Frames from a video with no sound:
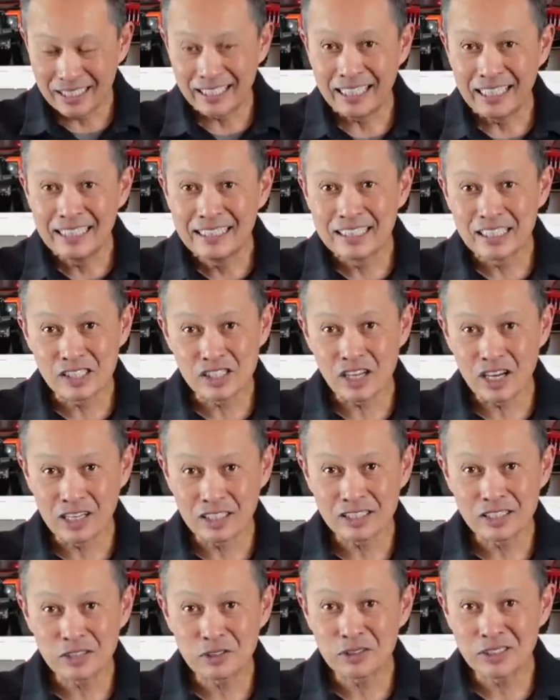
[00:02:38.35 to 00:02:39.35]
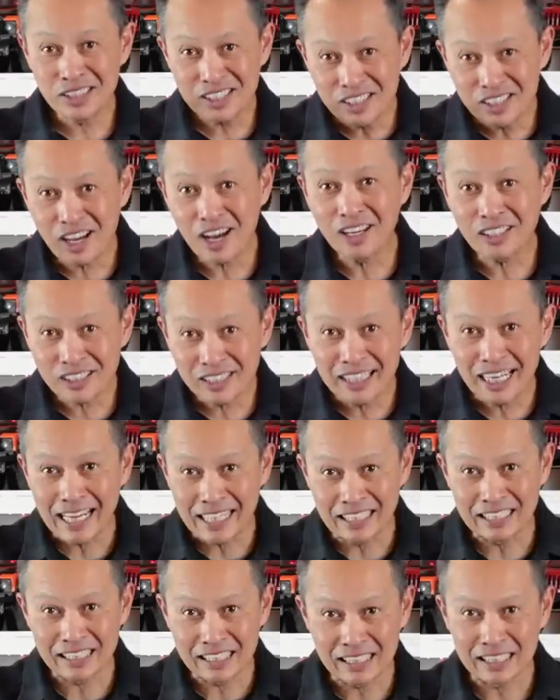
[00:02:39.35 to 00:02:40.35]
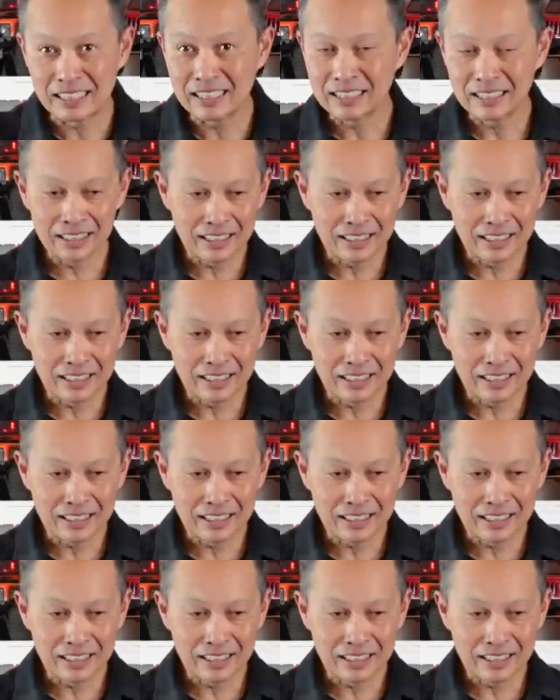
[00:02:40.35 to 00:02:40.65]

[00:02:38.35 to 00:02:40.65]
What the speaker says: in the shocks, because the shocks are nice.